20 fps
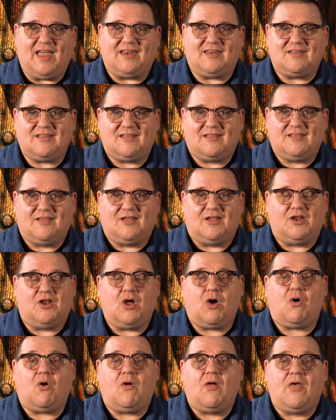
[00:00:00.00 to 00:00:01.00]
it.
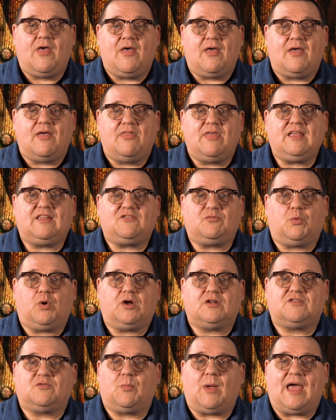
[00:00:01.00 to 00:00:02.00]
No, these
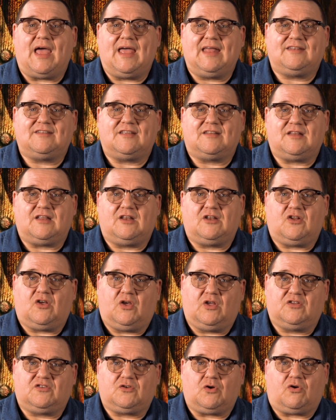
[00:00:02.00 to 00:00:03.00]
words were entered into
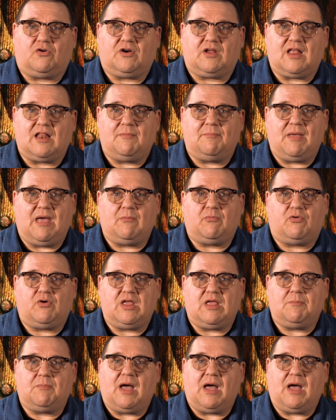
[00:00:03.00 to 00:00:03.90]
historical memory